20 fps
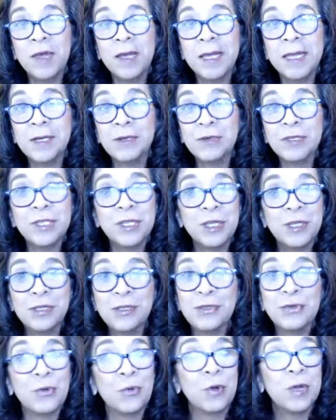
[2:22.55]
interesting
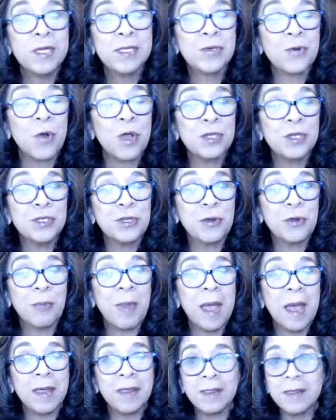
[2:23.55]
stories crossed your
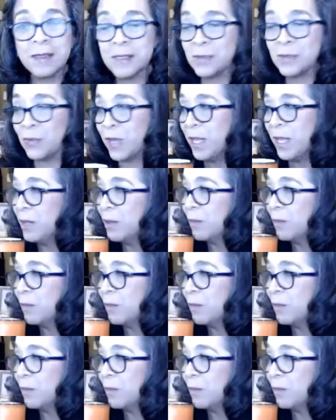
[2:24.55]
path this week.